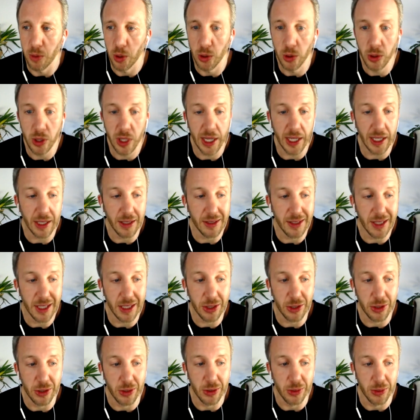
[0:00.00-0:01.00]
or Keynes
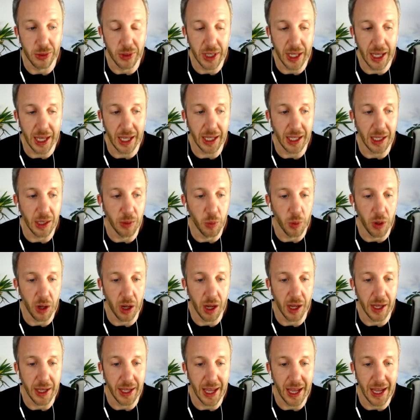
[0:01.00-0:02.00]
Digital, K E
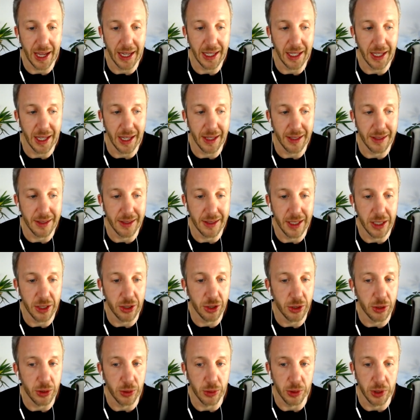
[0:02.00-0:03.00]
Y N E S
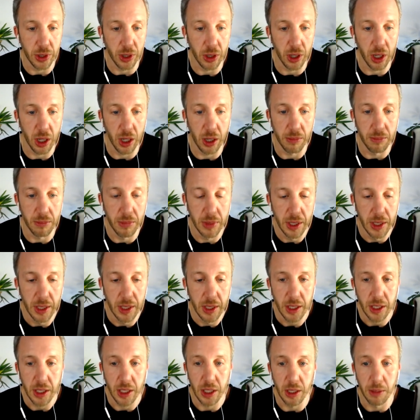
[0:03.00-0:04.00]
digital.com.
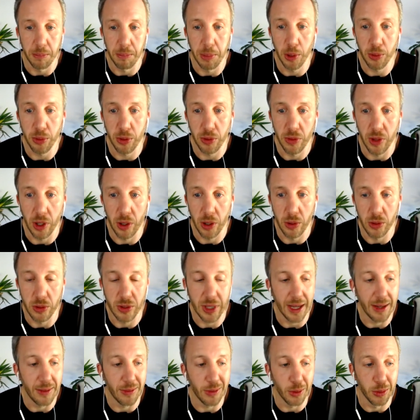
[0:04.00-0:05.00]
You know, both of those
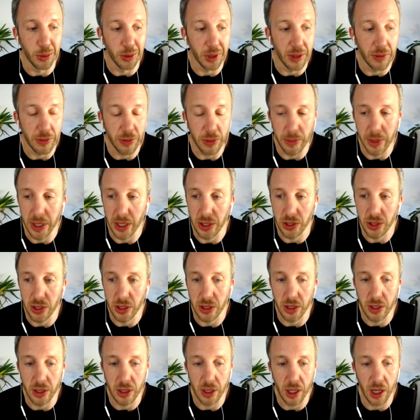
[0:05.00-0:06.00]
have all the
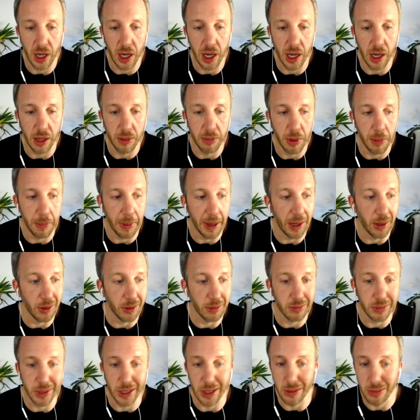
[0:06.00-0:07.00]
information um, about
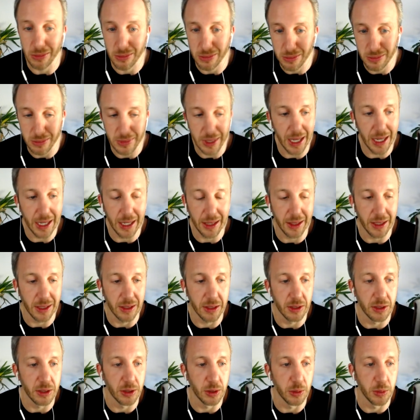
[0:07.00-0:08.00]
you know, anything
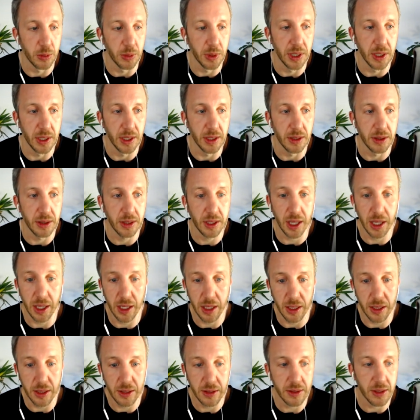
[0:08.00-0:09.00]
to do with
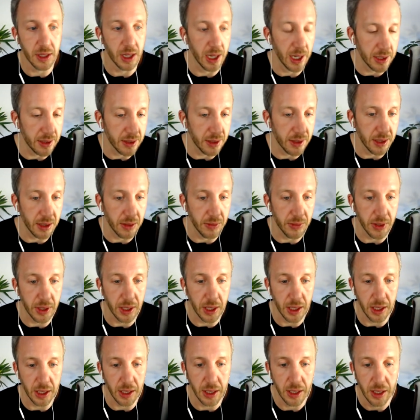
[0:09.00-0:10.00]
Keynes Connected
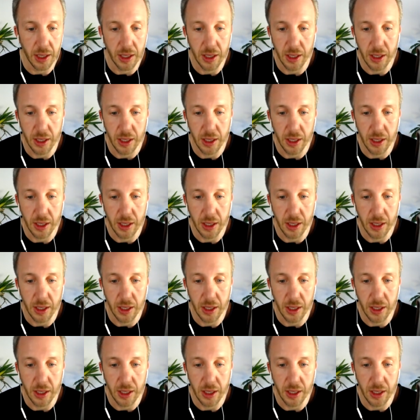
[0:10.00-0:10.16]
TV.